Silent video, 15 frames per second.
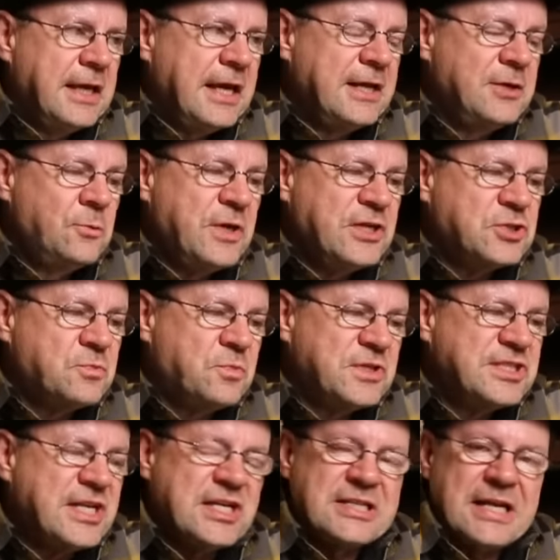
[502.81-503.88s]
in which
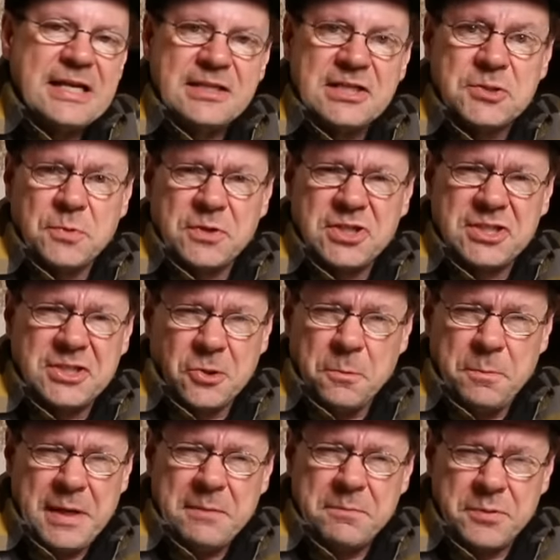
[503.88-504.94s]
whiskies like this were
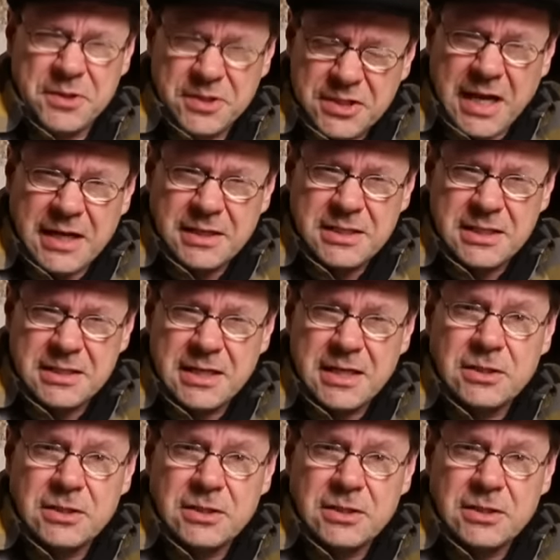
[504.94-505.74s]
still being presented